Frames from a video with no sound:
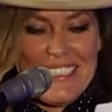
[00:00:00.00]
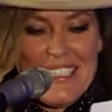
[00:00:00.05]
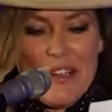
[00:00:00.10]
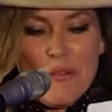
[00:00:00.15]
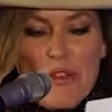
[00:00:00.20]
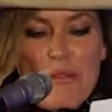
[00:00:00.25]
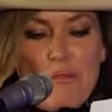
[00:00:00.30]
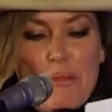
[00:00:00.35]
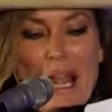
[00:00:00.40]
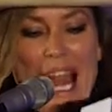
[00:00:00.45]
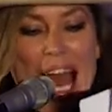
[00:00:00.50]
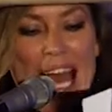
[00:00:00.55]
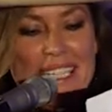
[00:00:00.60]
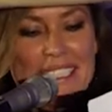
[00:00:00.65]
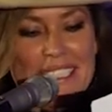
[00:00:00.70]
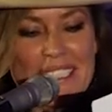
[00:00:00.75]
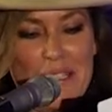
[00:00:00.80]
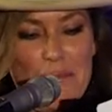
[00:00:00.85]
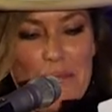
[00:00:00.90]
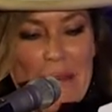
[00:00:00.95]
with
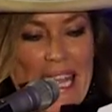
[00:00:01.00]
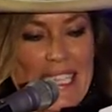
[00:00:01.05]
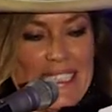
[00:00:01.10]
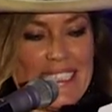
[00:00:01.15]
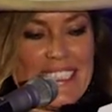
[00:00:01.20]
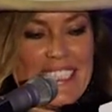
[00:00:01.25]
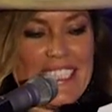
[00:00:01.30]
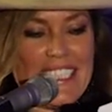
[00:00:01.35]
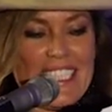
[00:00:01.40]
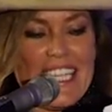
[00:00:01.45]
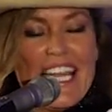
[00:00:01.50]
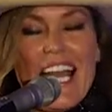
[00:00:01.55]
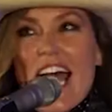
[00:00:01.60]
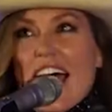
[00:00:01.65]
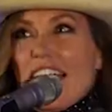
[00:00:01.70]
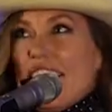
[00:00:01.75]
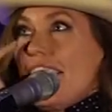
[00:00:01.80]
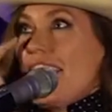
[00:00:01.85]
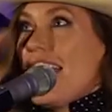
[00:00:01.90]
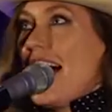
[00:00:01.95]
plans aplenty
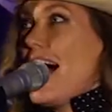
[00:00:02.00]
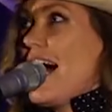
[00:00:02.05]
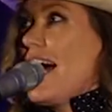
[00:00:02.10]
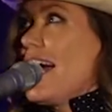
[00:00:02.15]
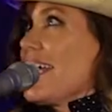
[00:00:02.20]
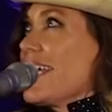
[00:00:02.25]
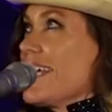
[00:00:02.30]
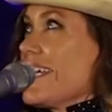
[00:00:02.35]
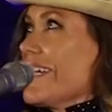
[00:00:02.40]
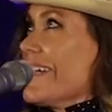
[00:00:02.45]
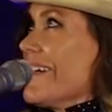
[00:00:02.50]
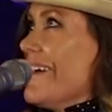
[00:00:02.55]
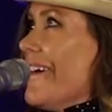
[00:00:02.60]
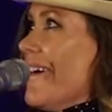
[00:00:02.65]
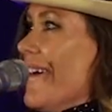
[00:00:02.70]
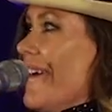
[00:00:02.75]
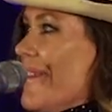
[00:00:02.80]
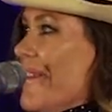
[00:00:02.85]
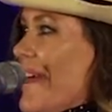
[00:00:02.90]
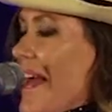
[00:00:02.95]
and an eye
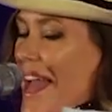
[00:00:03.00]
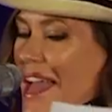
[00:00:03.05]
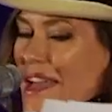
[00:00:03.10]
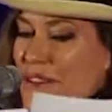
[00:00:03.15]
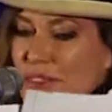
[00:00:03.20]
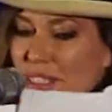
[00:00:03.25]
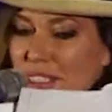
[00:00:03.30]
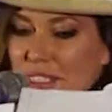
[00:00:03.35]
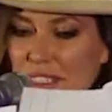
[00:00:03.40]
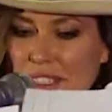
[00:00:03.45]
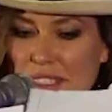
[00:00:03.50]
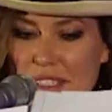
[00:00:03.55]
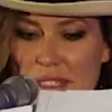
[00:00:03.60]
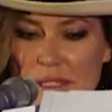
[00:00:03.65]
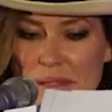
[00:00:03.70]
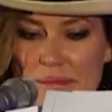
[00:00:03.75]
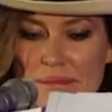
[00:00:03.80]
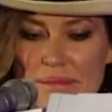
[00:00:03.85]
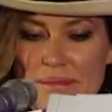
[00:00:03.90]
on the heavens.